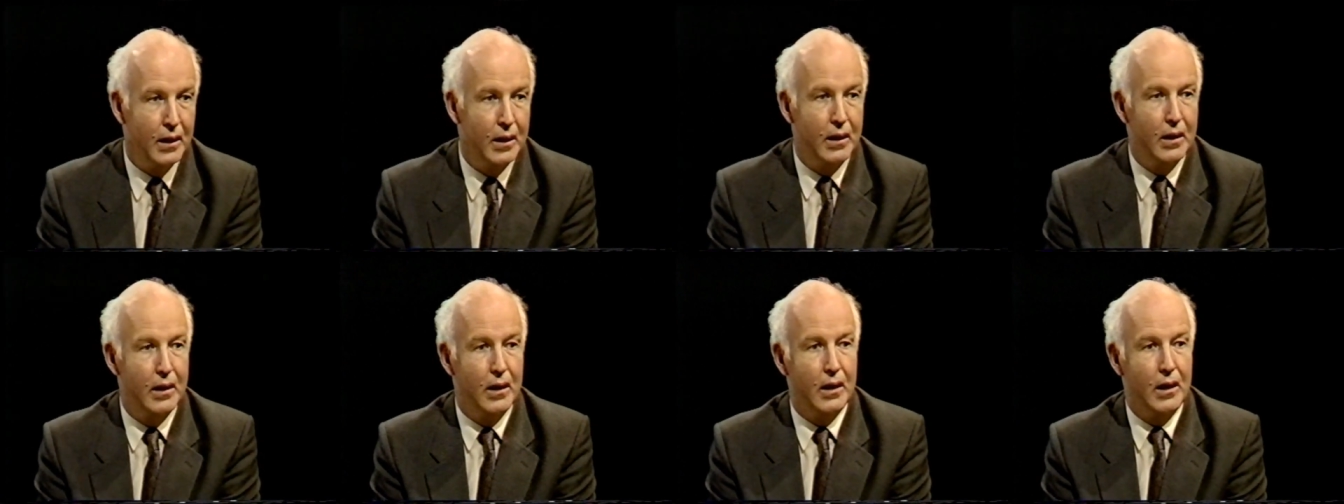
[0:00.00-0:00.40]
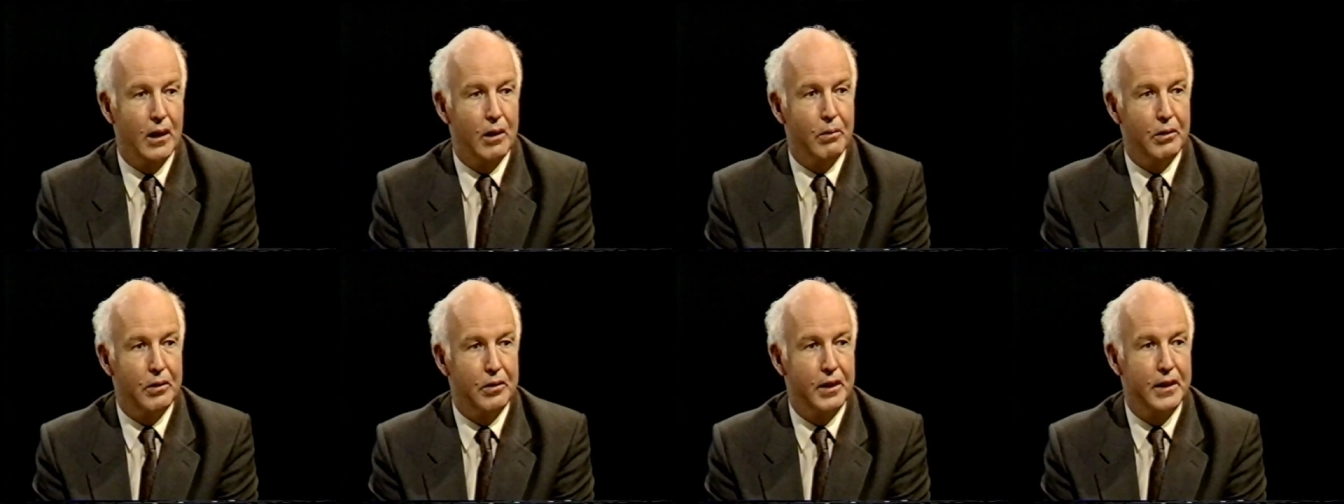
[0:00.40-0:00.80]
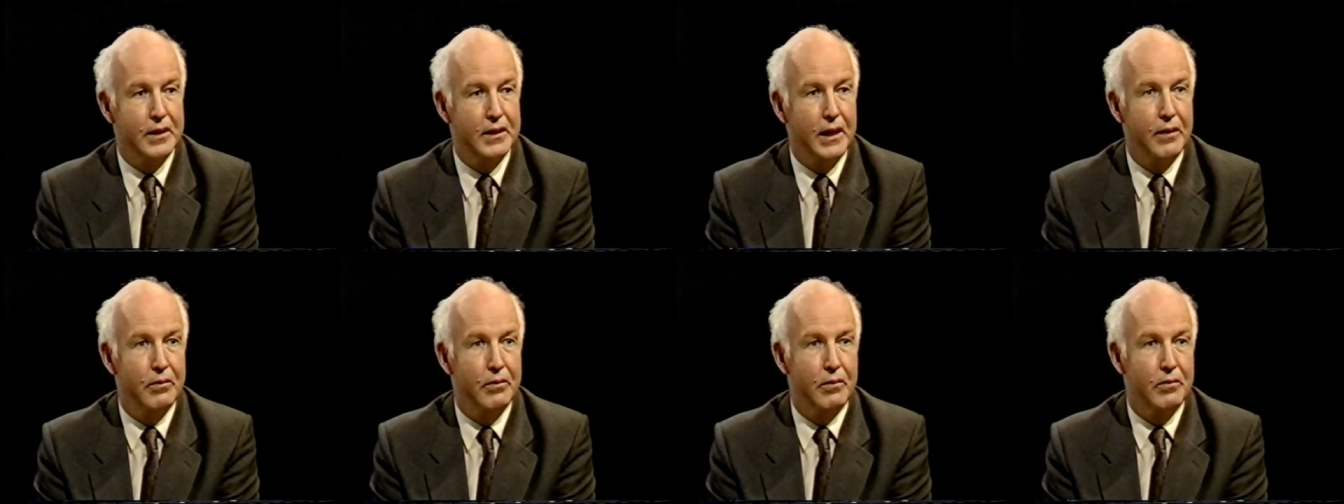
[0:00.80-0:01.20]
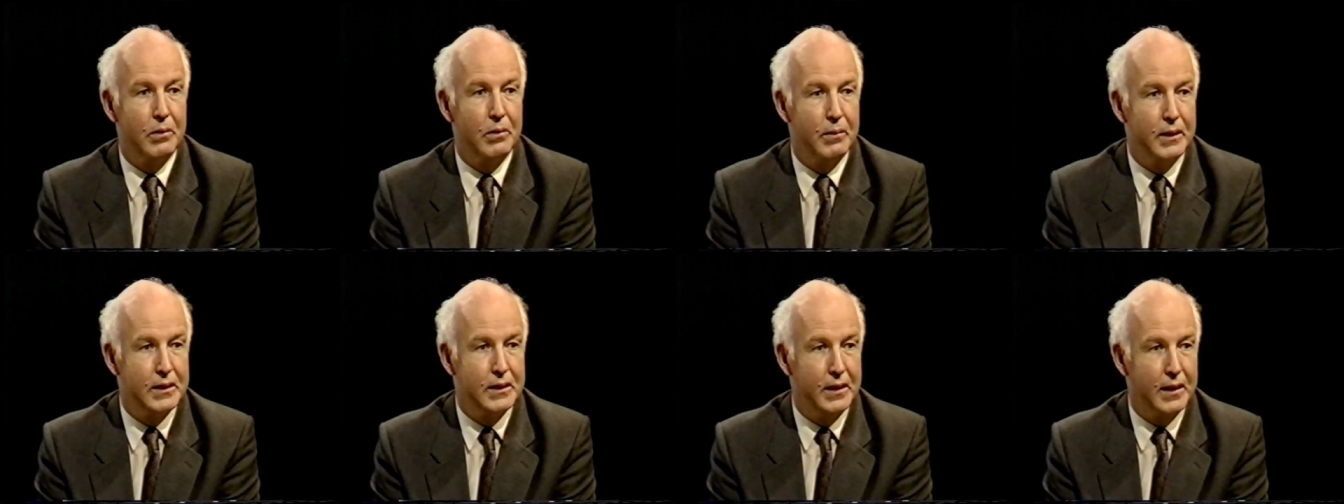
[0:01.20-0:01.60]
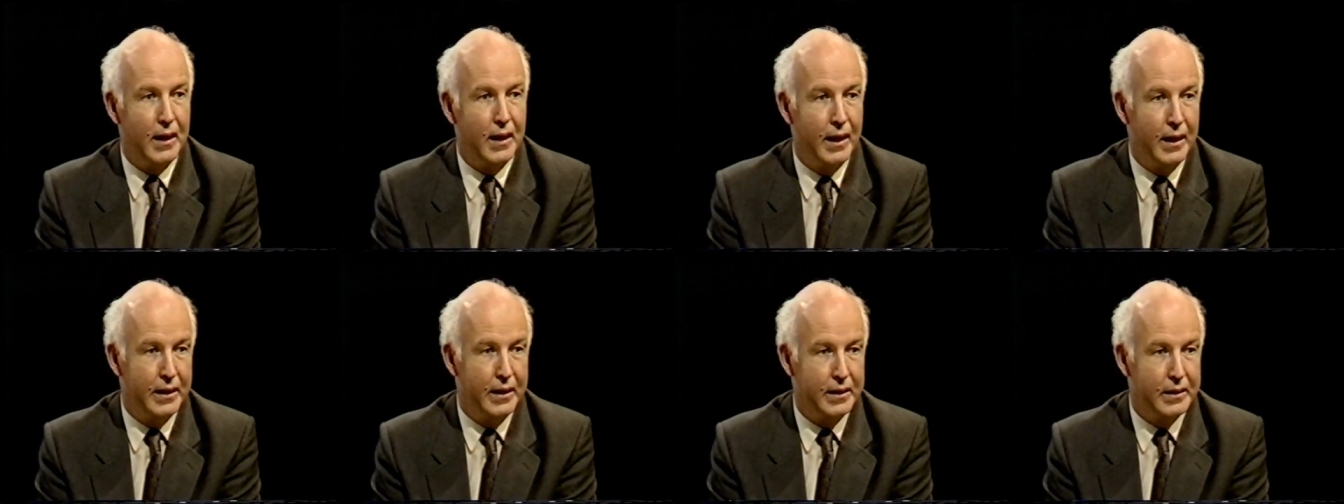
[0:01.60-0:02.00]
uh, one thinks even of domestic
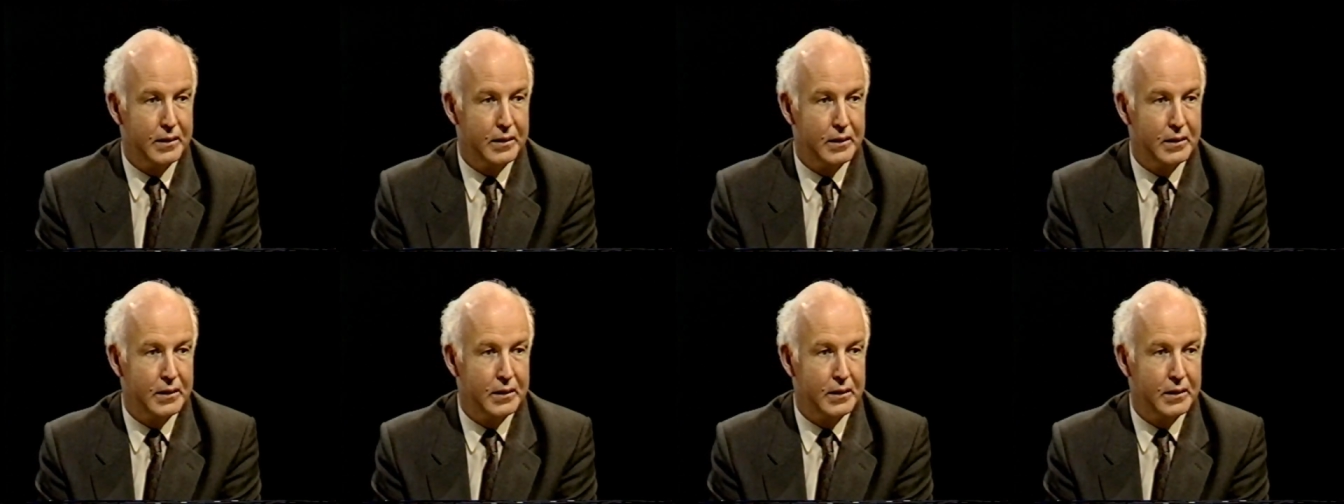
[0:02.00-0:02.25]
irons.